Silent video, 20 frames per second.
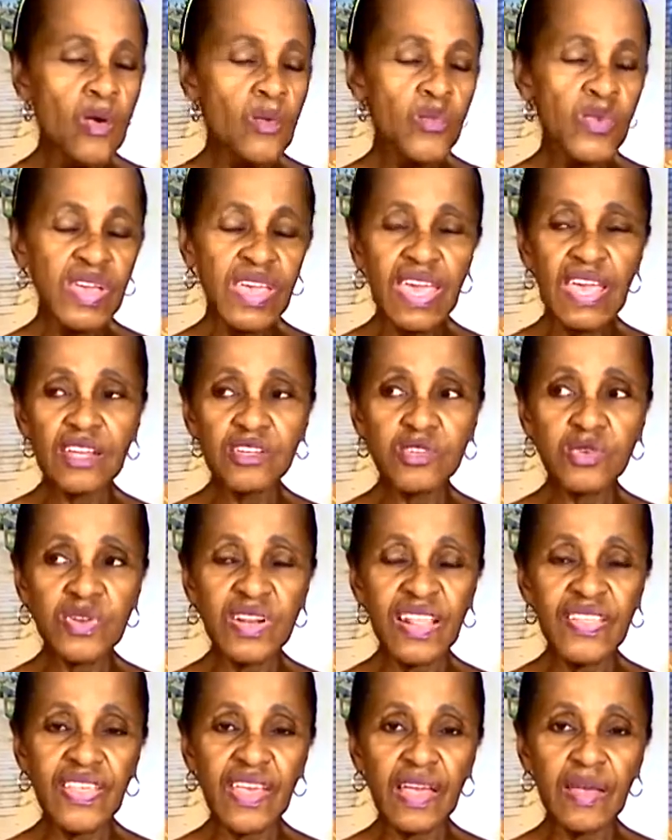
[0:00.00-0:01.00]
We can't do
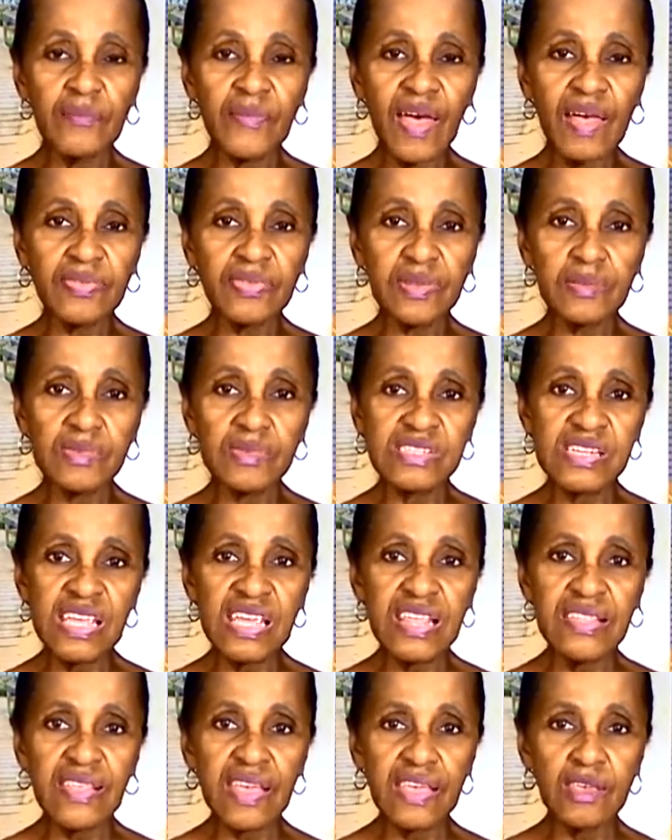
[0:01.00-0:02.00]
anything about them
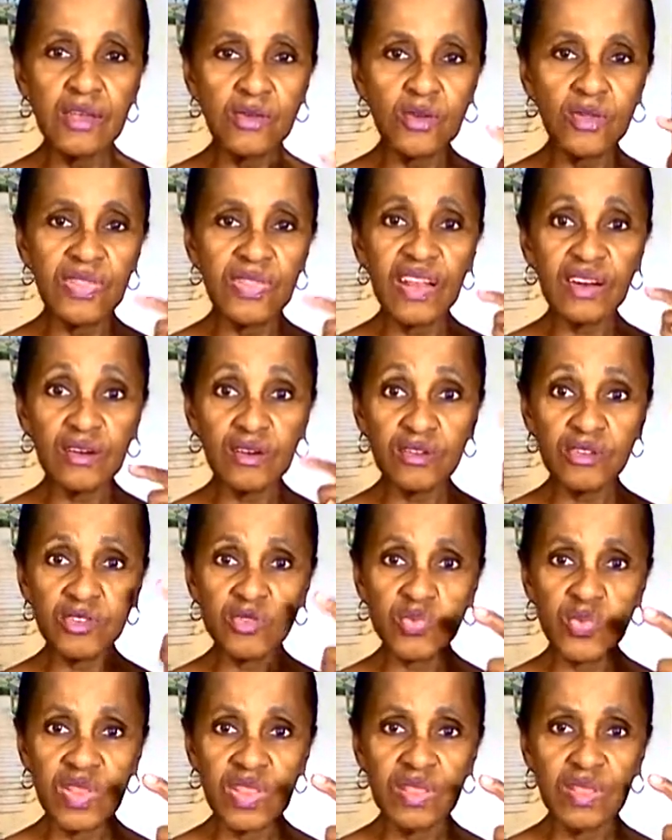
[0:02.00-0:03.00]
teething, that
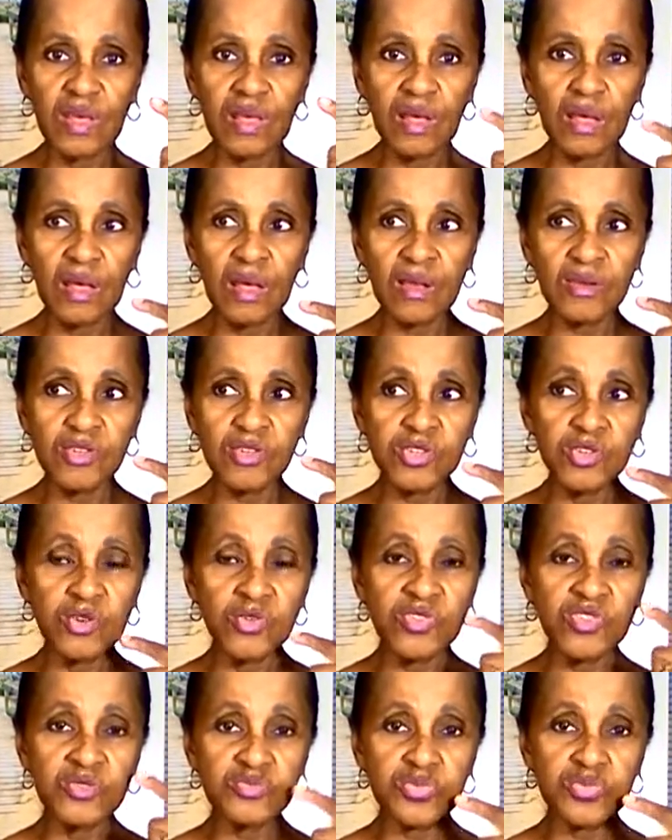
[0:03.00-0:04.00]
hurts when the
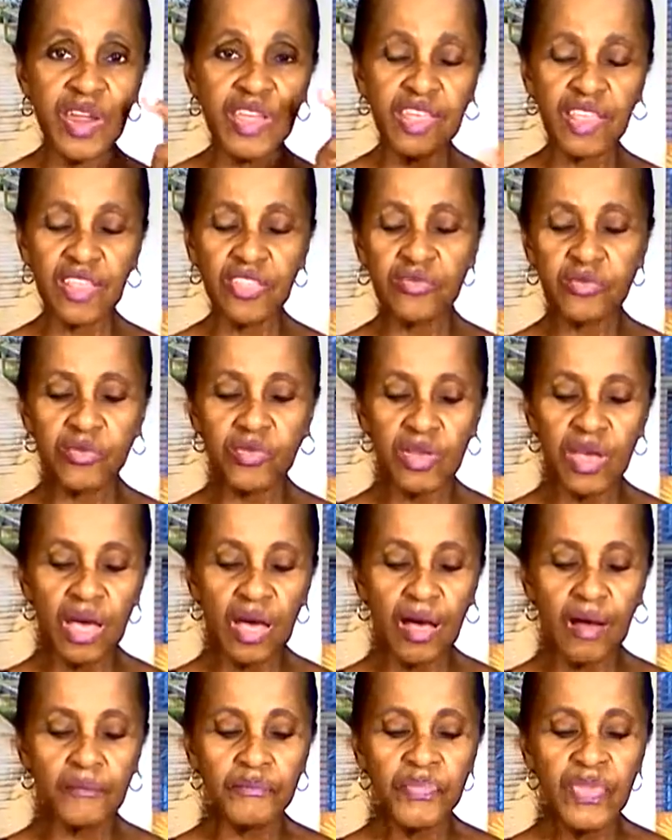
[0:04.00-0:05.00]
tooth is breaking through the
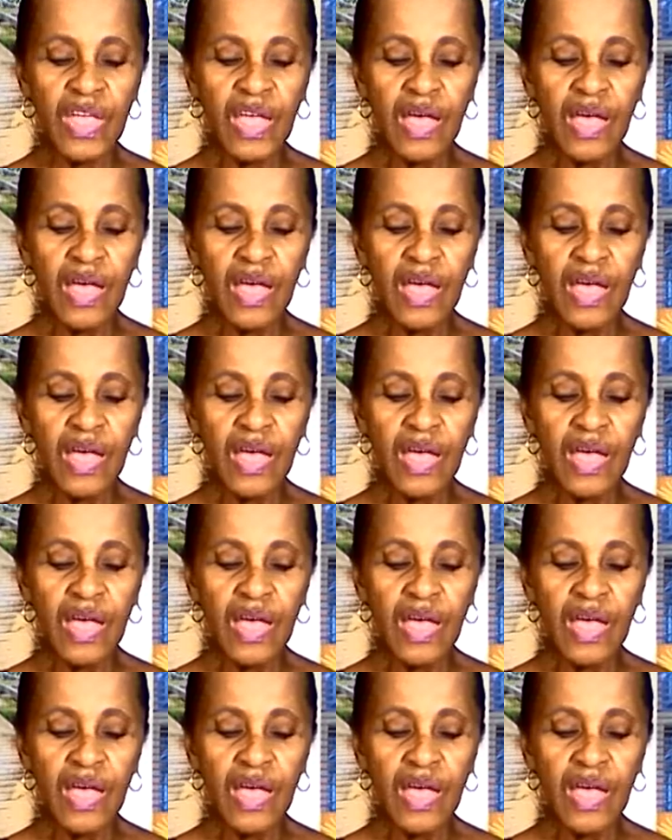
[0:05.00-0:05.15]
gum.